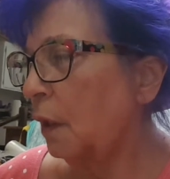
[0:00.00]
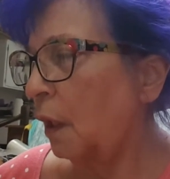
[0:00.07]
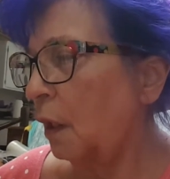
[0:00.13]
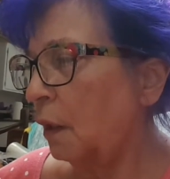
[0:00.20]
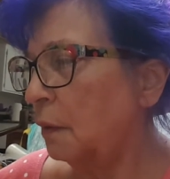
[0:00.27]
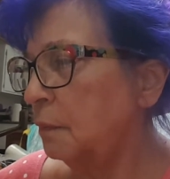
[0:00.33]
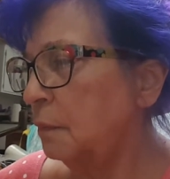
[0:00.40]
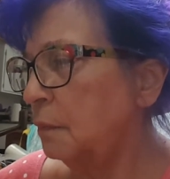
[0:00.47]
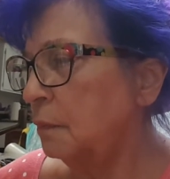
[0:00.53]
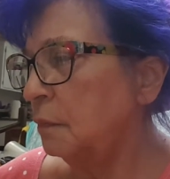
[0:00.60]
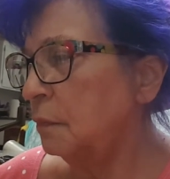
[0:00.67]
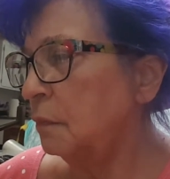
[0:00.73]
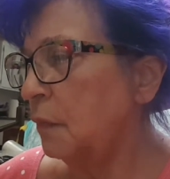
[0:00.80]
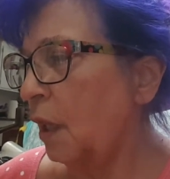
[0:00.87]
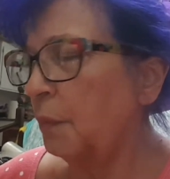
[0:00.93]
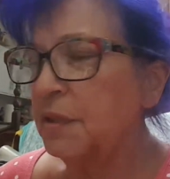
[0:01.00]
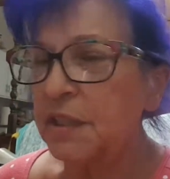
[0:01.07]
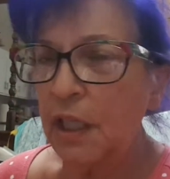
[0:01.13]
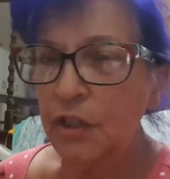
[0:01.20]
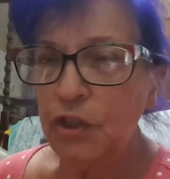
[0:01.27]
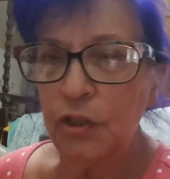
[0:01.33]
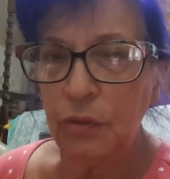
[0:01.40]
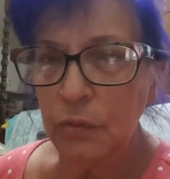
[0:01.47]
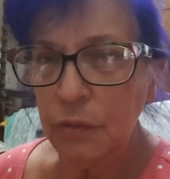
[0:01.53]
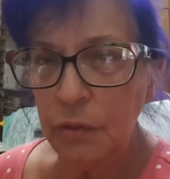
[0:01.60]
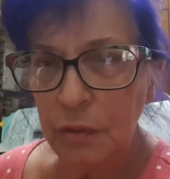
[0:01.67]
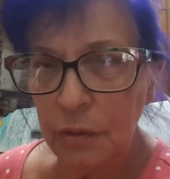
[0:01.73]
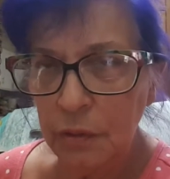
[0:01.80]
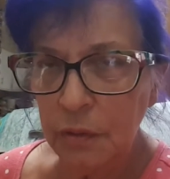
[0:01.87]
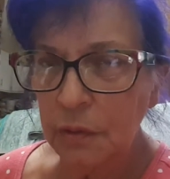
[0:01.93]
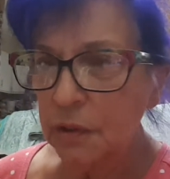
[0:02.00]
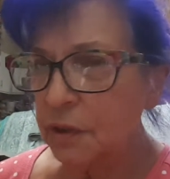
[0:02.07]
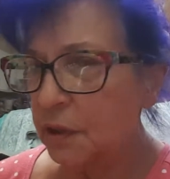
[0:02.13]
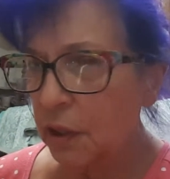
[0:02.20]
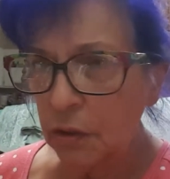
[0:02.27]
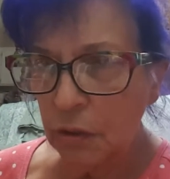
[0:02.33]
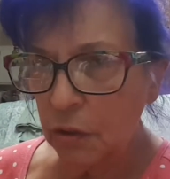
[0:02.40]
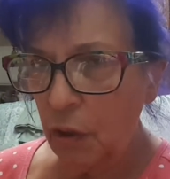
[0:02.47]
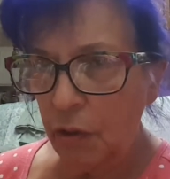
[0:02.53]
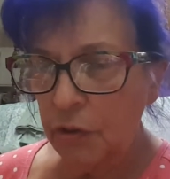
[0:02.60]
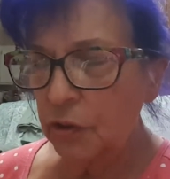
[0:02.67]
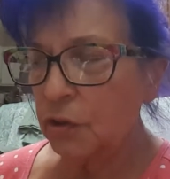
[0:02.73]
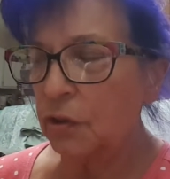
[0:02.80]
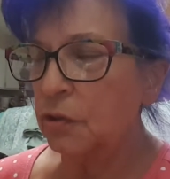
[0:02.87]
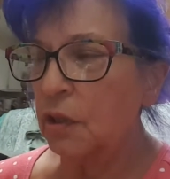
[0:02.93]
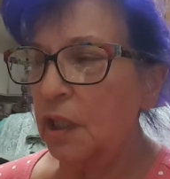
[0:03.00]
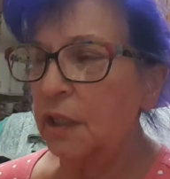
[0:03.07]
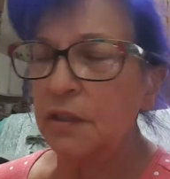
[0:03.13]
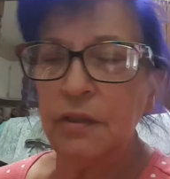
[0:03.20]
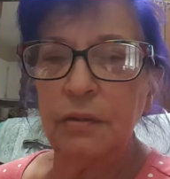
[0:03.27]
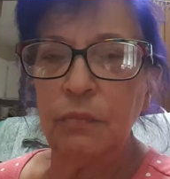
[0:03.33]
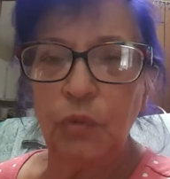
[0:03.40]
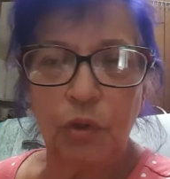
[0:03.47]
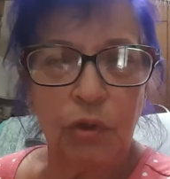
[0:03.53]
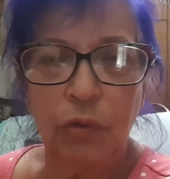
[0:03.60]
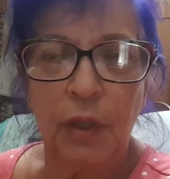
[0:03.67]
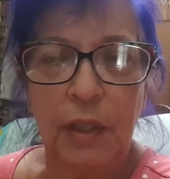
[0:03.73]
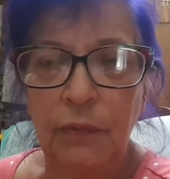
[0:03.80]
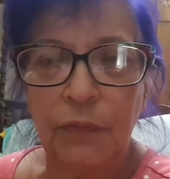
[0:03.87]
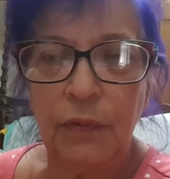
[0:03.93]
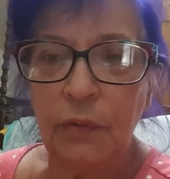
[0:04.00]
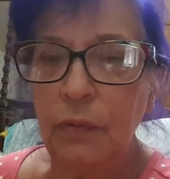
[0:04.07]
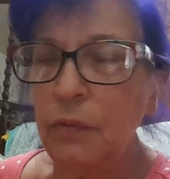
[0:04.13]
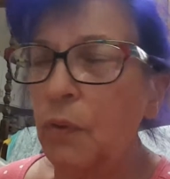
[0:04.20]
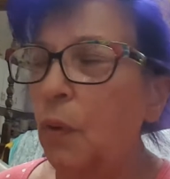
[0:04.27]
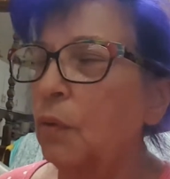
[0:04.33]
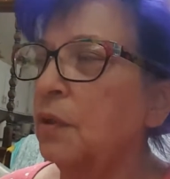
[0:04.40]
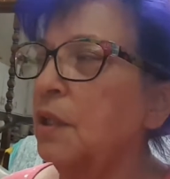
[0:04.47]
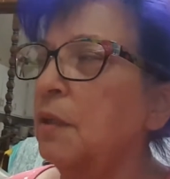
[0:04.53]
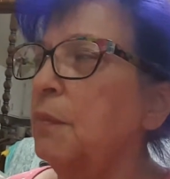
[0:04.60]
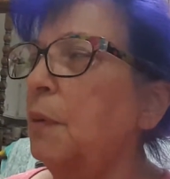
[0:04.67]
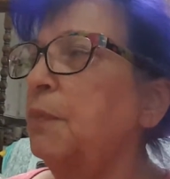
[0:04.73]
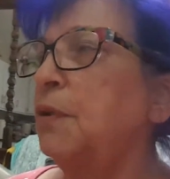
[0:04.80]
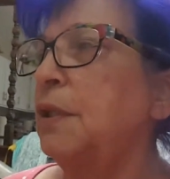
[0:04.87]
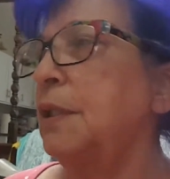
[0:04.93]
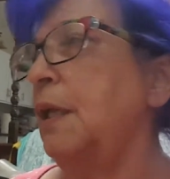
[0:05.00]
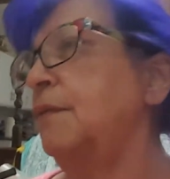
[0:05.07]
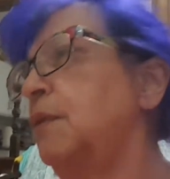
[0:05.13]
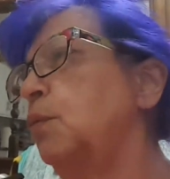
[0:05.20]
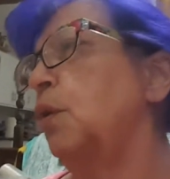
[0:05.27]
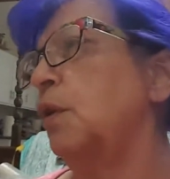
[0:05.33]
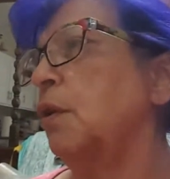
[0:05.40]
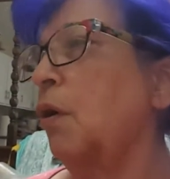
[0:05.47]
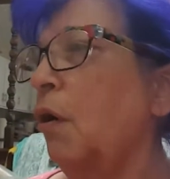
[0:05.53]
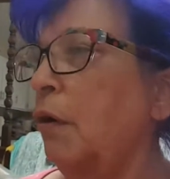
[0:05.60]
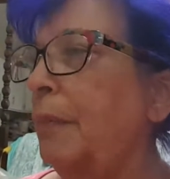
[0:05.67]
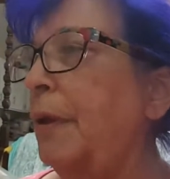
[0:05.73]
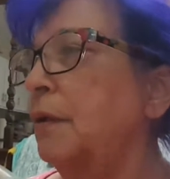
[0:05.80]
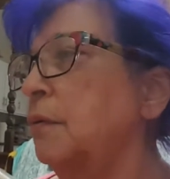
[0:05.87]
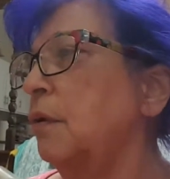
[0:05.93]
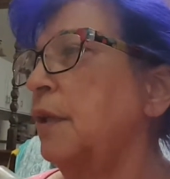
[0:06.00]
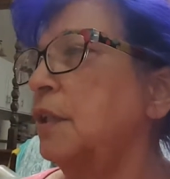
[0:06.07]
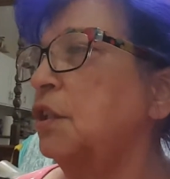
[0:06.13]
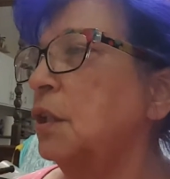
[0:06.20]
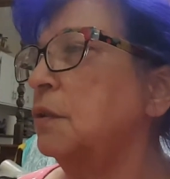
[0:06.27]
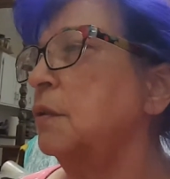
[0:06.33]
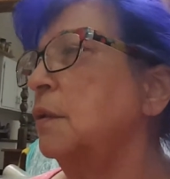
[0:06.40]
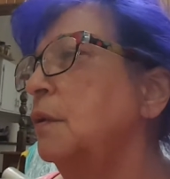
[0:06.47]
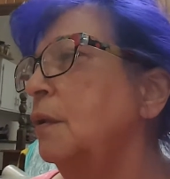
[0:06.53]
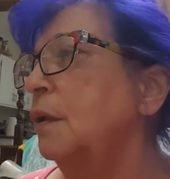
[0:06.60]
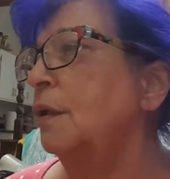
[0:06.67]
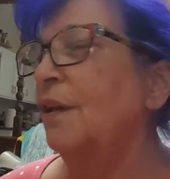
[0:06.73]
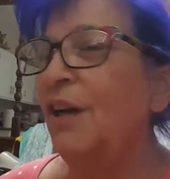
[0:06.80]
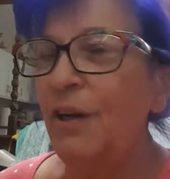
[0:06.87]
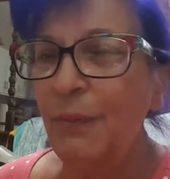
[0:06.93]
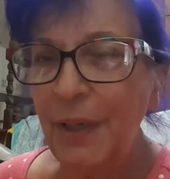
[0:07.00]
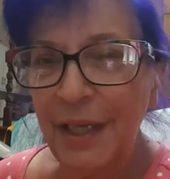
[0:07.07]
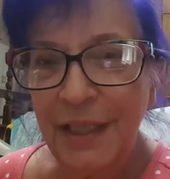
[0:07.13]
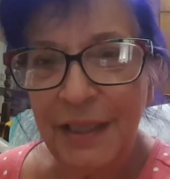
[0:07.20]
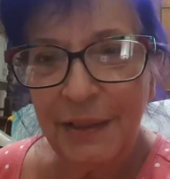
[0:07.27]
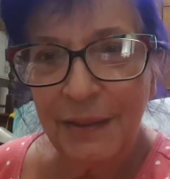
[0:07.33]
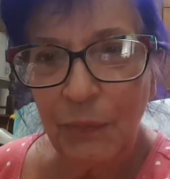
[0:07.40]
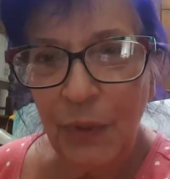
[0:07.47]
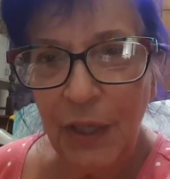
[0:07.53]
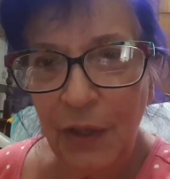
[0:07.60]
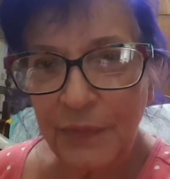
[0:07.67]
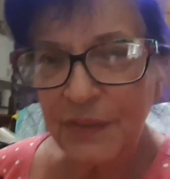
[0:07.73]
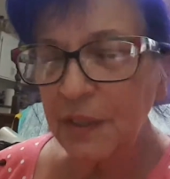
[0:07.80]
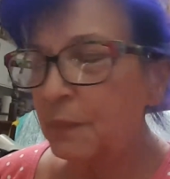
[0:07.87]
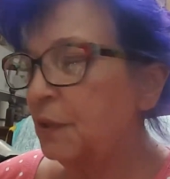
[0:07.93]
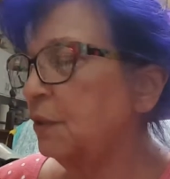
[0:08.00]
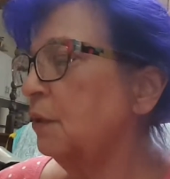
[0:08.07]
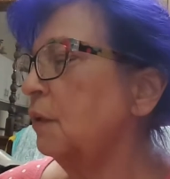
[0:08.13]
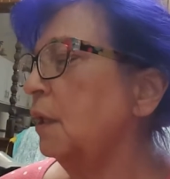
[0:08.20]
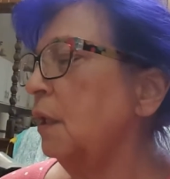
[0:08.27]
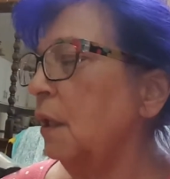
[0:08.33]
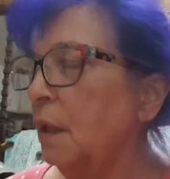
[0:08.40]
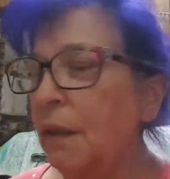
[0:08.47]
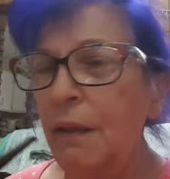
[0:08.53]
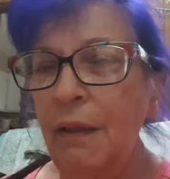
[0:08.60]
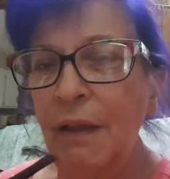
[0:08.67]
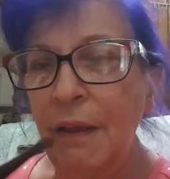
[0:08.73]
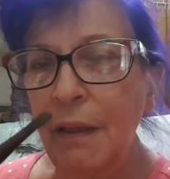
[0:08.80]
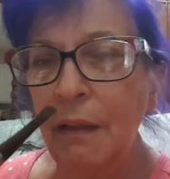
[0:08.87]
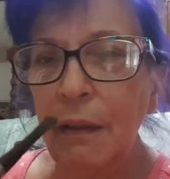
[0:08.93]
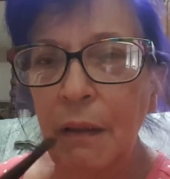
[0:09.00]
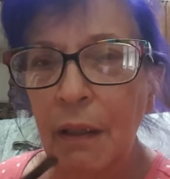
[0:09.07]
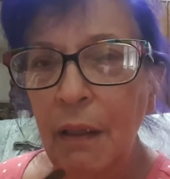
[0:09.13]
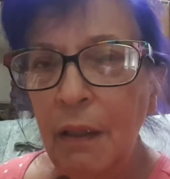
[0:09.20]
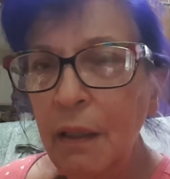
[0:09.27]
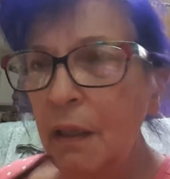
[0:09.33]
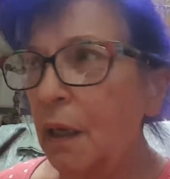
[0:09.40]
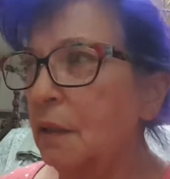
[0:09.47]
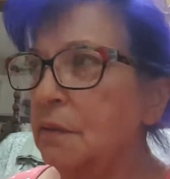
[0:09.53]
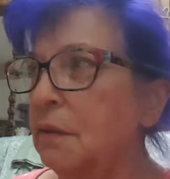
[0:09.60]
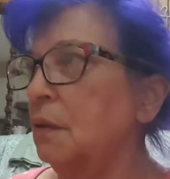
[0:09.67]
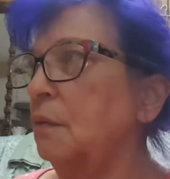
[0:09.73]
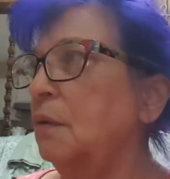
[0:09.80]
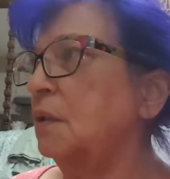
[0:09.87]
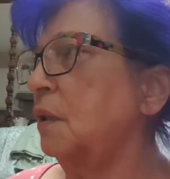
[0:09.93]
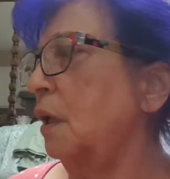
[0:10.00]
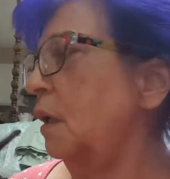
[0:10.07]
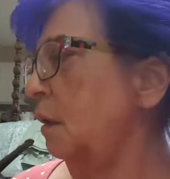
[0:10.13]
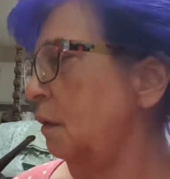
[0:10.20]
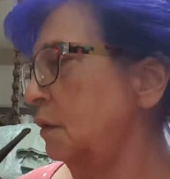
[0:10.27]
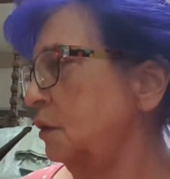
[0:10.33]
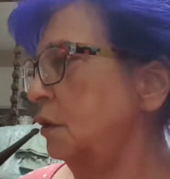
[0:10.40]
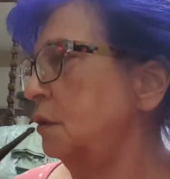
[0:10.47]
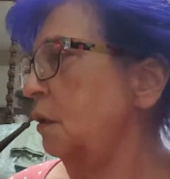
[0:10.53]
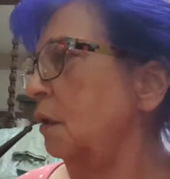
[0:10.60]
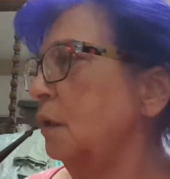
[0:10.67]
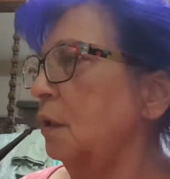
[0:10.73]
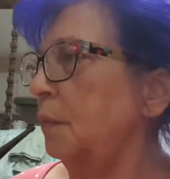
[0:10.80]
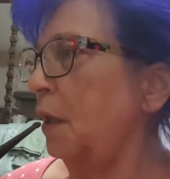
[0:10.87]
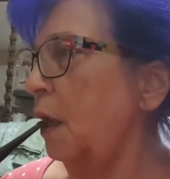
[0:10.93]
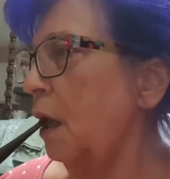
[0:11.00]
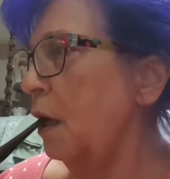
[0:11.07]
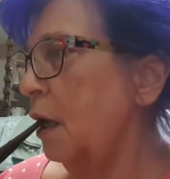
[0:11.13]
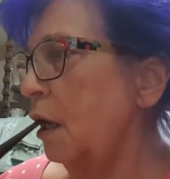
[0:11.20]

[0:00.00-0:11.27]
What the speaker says: And besides, you know, the single garters on your legs were great for holding them up. You didn't have to wear the garter belt and all that jazz. Oh, I'm way off subject, aren't I? Guys are going, what the hell is she talking about?